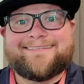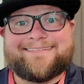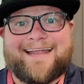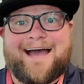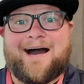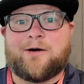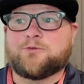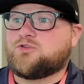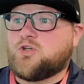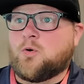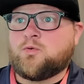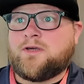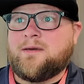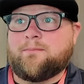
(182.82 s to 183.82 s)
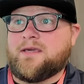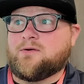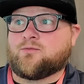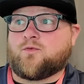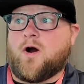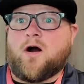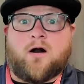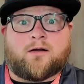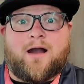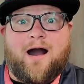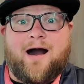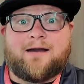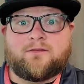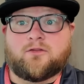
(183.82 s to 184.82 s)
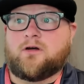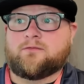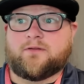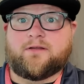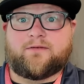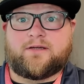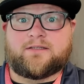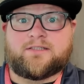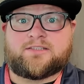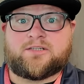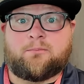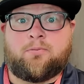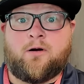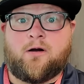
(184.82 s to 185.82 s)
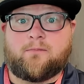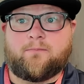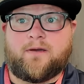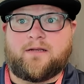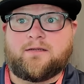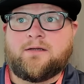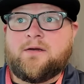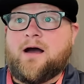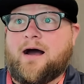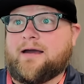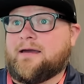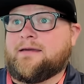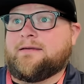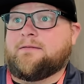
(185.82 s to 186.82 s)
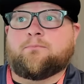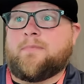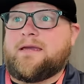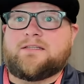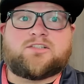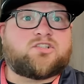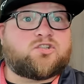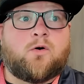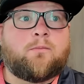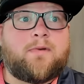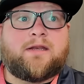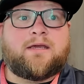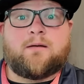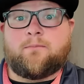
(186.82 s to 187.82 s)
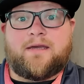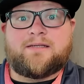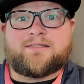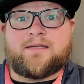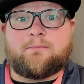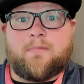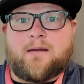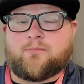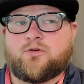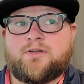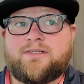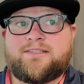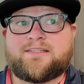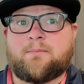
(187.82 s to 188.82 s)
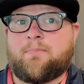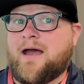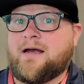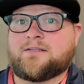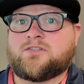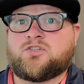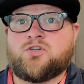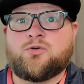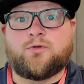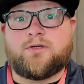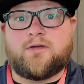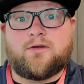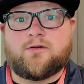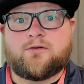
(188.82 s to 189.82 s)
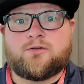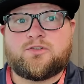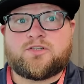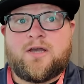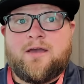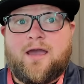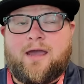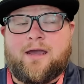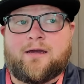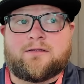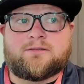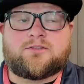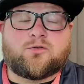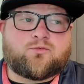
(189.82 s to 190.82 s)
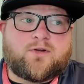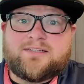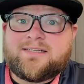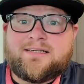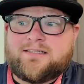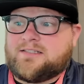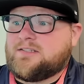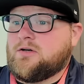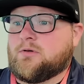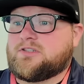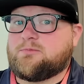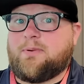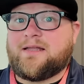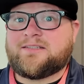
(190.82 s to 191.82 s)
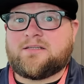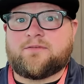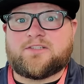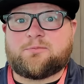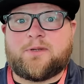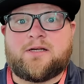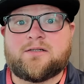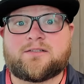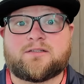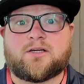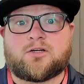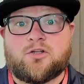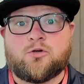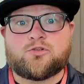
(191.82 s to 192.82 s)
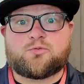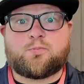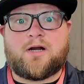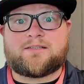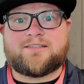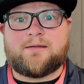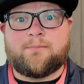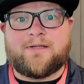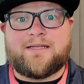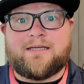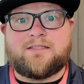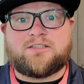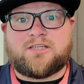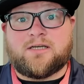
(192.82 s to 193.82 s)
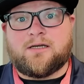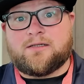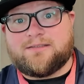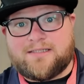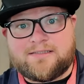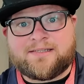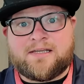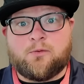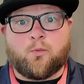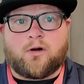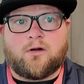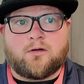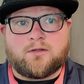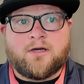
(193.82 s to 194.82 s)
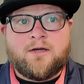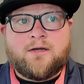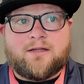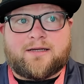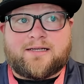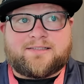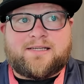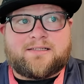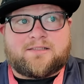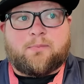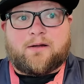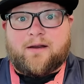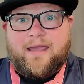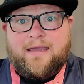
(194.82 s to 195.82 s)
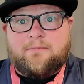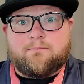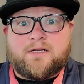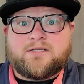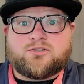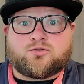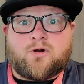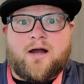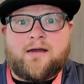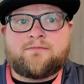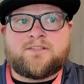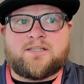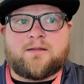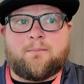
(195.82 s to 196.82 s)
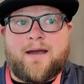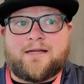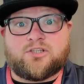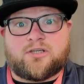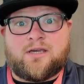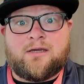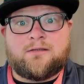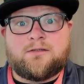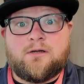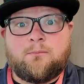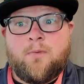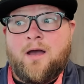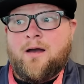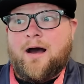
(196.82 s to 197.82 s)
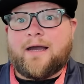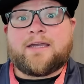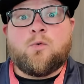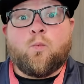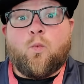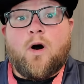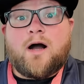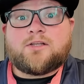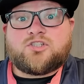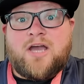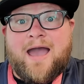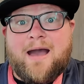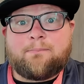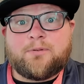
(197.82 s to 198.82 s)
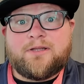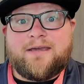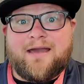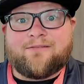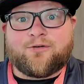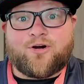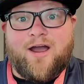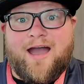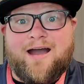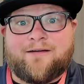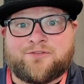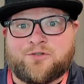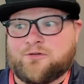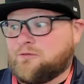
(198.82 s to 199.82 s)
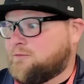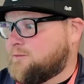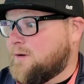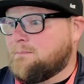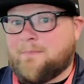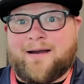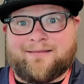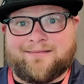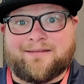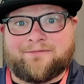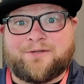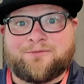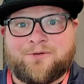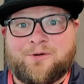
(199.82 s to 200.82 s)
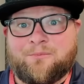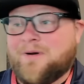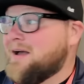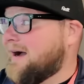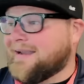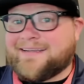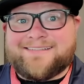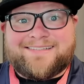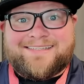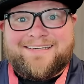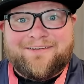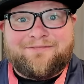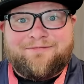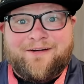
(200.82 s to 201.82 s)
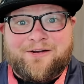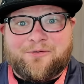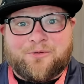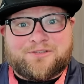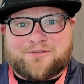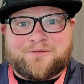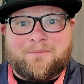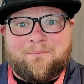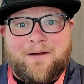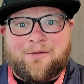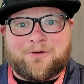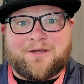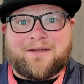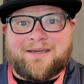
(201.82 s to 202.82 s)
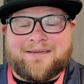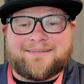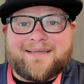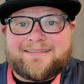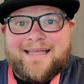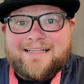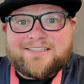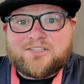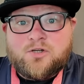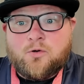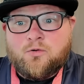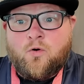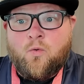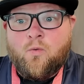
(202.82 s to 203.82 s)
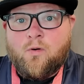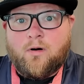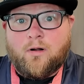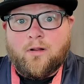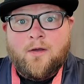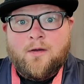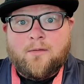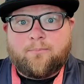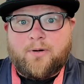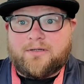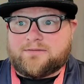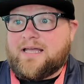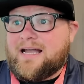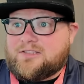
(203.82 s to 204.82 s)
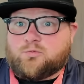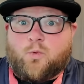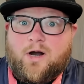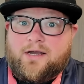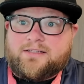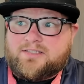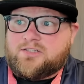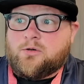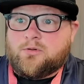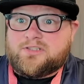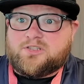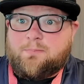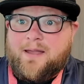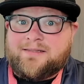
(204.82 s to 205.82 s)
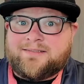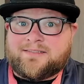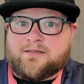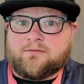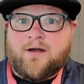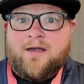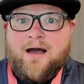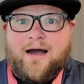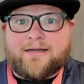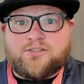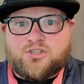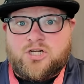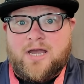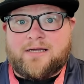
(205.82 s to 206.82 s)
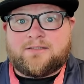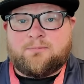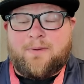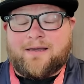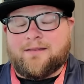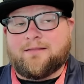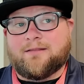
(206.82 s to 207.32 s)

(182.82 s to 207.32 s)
Now, don't get me wrong, I love living in this apartment. I made so many amazing memories the past two years, and the reason it's so expensive is because of the close proximity to Disney World. Like I said, it's about eight minute drive to the Magic Kingdom. I can watch Happily Ever After from my living room. I can see the fireworks in the balcony, and like that's so cool, but that's why it's so expensive. I checked my